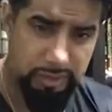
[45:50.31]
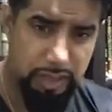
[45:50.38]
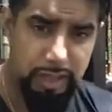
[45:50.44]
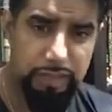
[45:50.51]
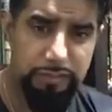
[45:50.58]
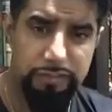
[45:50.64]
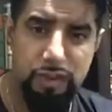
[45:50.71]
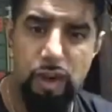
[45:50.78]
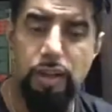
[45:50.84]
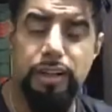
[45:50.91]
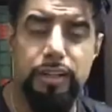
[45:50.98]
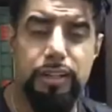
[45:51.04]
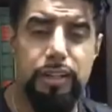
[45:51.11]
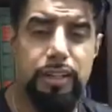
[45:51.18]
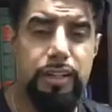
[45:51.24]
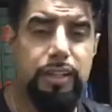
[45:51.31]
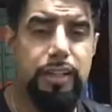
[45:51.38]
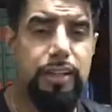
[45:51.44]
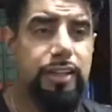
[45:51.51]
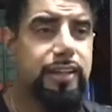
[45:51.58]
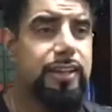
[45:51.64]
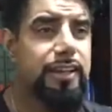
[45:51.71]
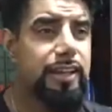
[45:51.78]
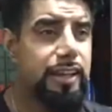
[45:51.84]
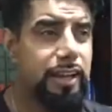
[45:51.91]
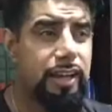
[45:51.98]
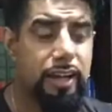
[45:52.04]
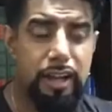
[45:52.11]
I've got an, uh, uh,